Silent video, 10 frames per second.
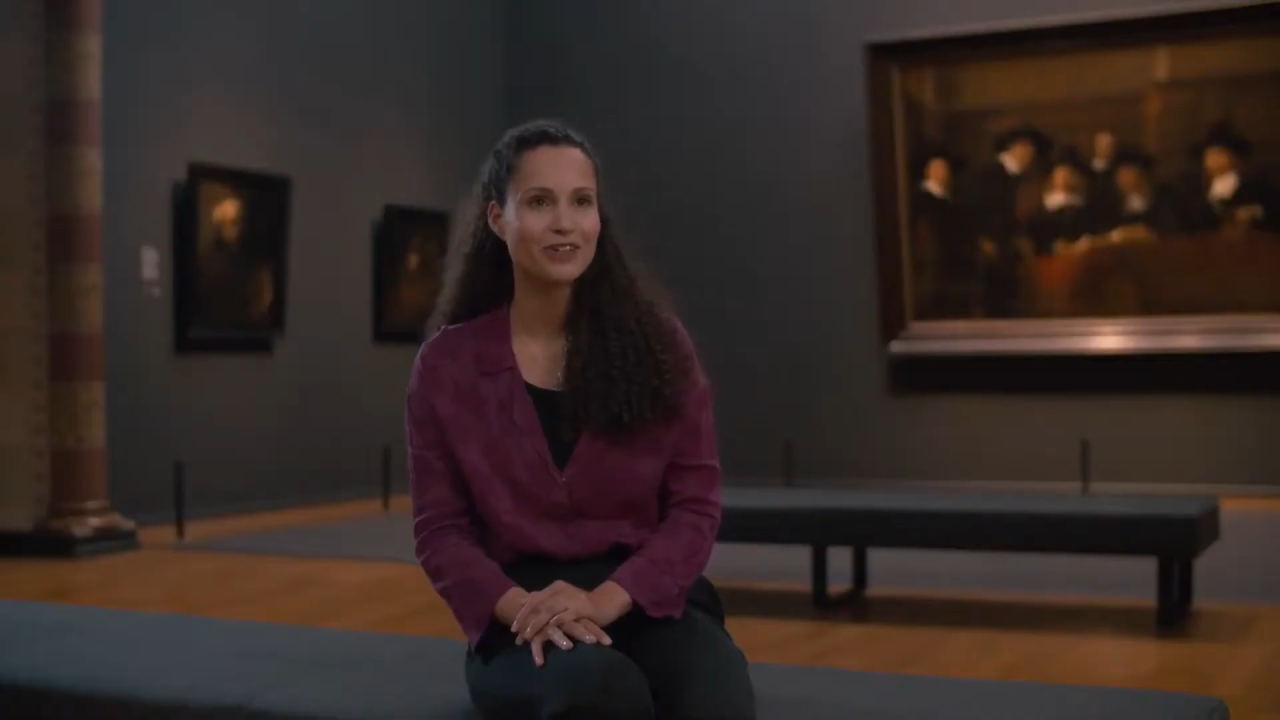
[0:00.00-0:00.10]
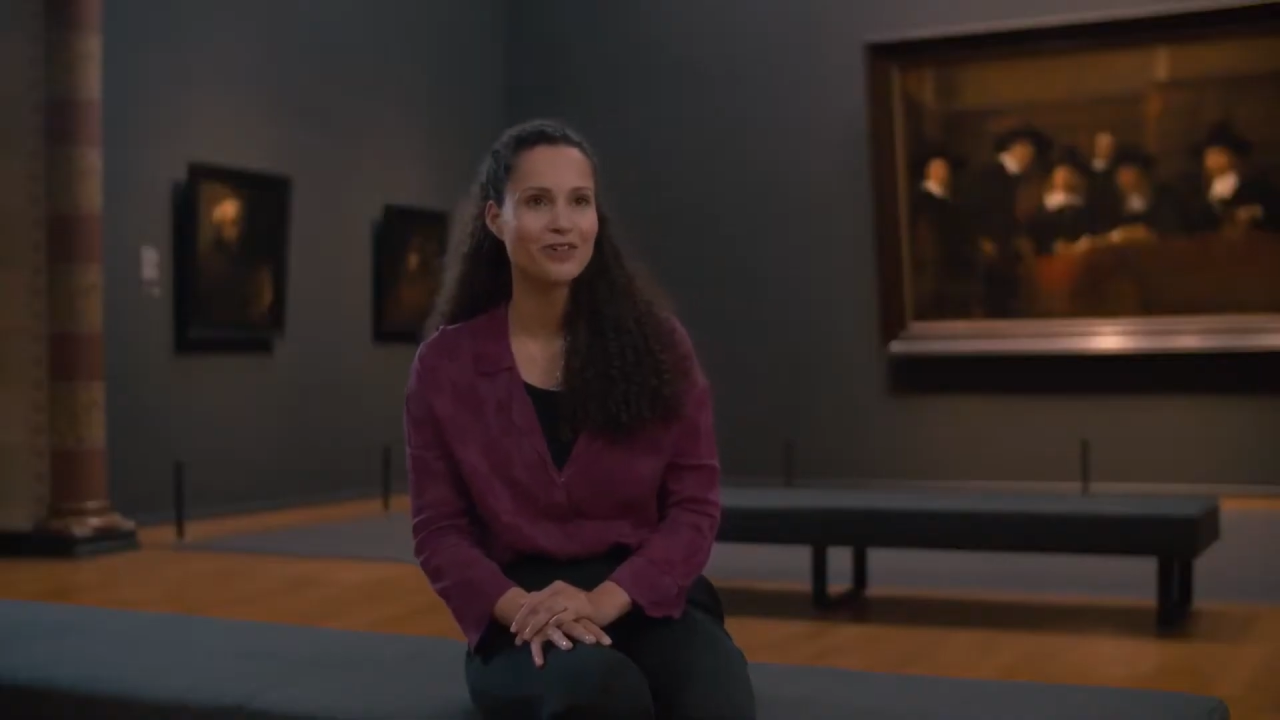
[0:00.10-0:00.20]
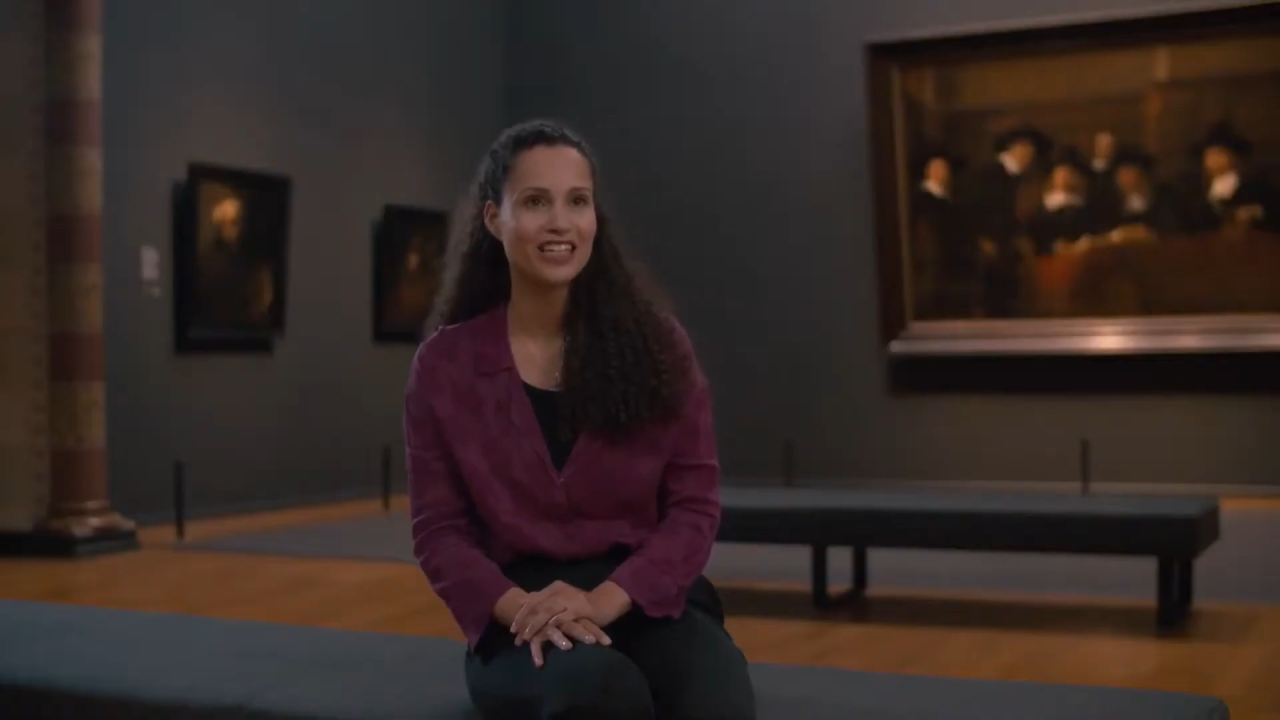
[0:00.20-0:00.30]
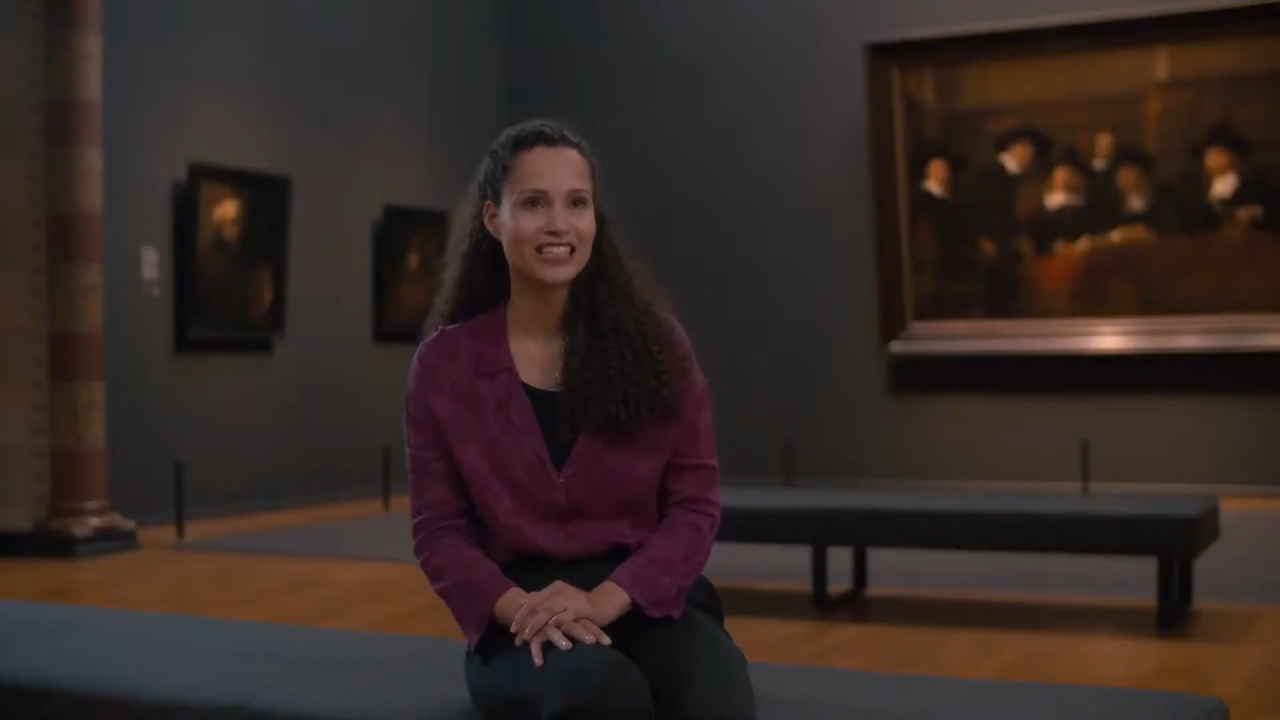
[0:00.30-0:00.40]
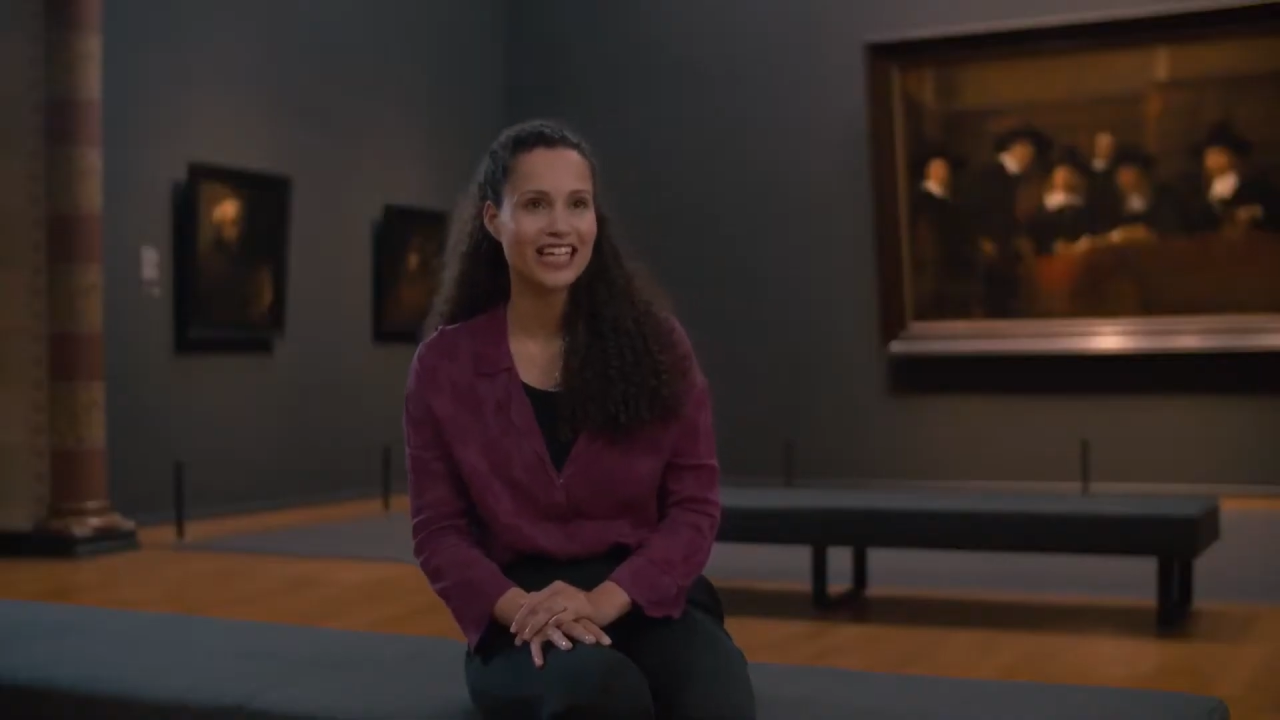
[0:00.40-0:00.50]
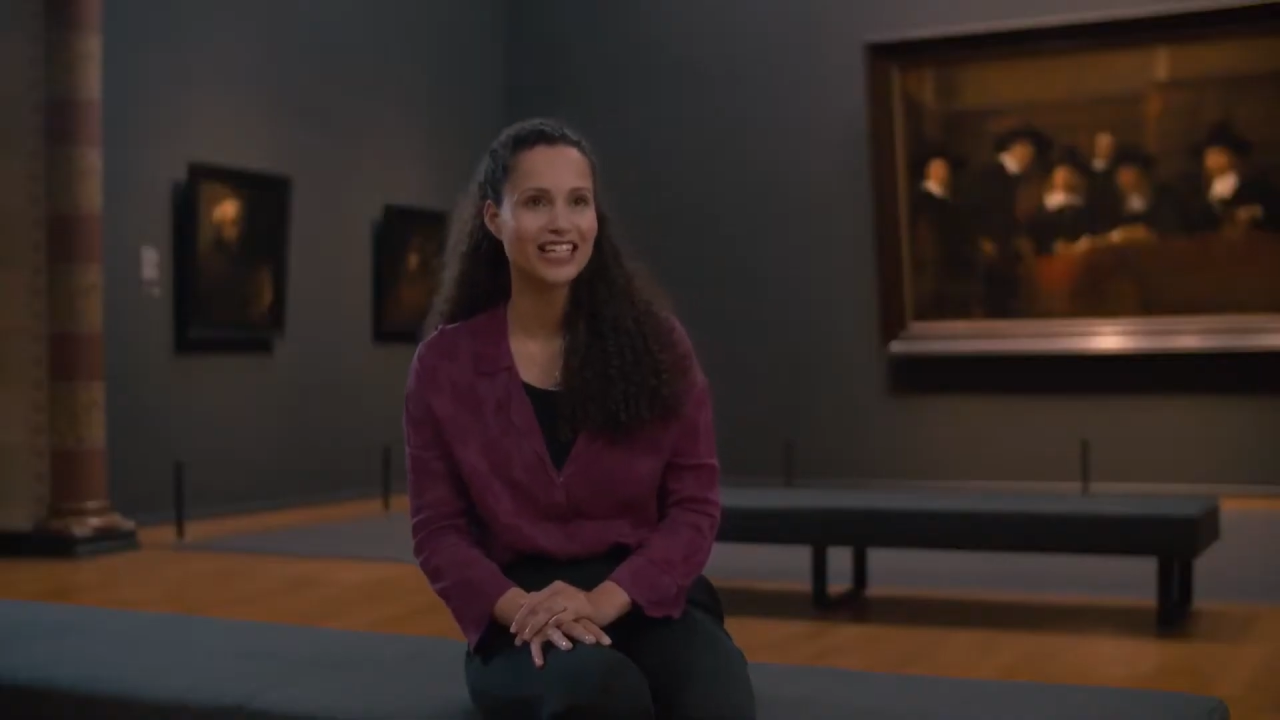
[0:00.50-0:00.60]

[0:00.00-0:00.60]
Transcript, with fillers: quite